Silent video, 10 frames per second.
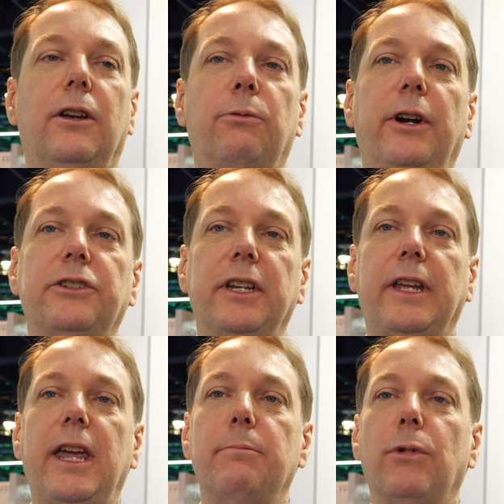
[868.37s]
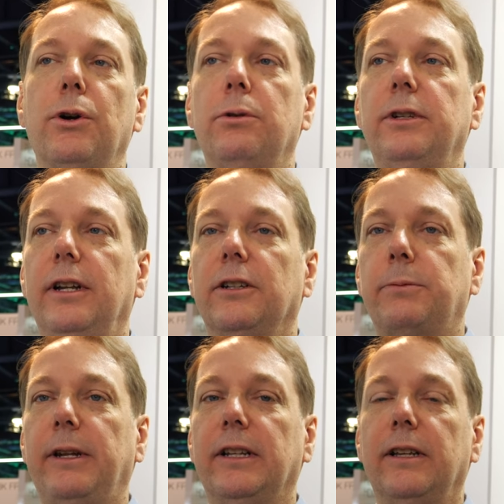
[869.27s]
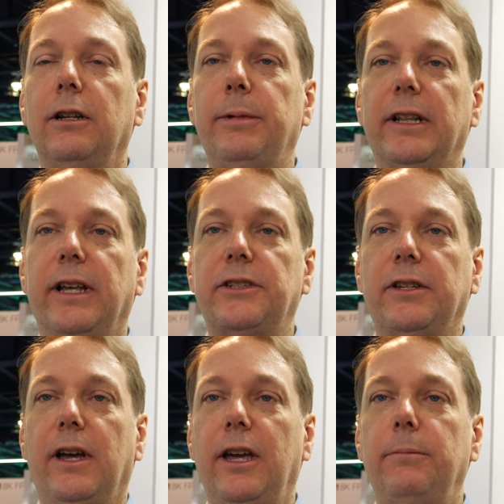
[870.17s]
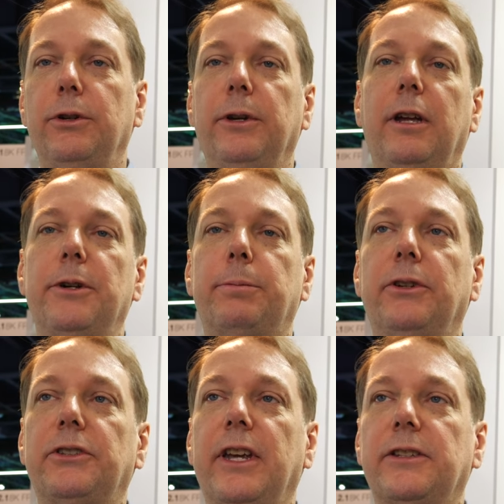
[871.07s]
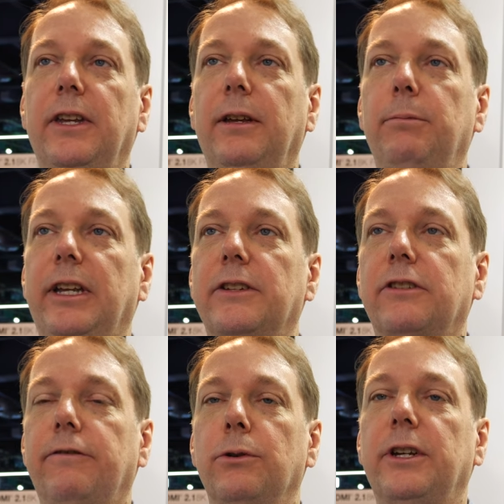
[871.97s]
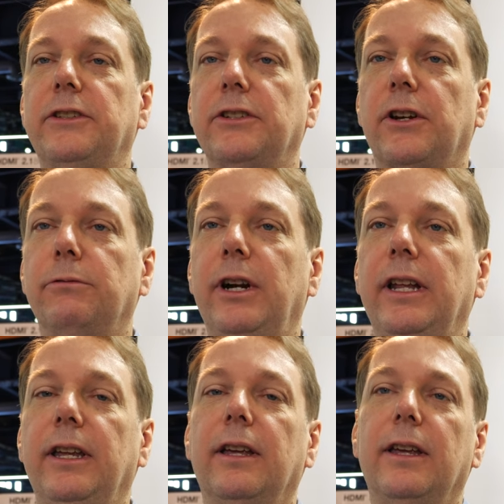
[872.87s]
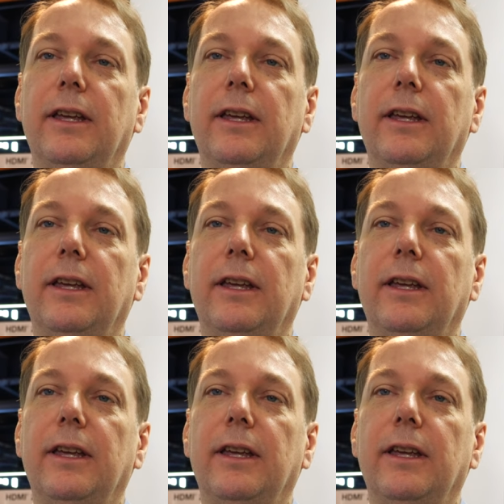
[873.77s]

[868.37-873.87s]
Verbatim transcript: Whereas in game mode, it'll spend a little bit less time doing image processing because the focus is on really